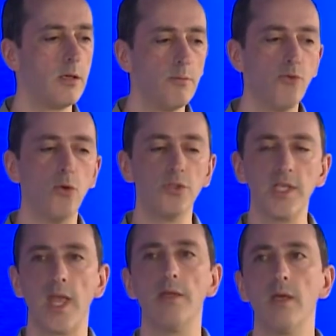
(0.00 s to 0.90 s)
brought
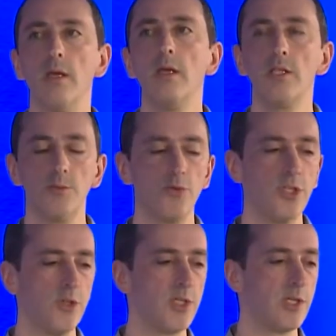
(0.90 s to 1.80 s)
together to
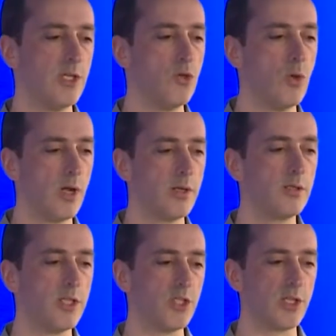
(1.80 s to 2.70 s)
produce a newer
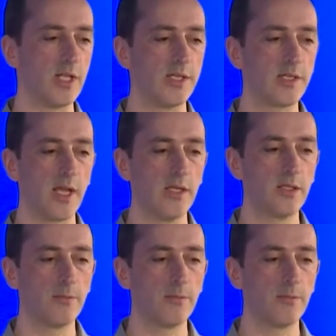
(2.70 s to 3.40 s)
digital estate,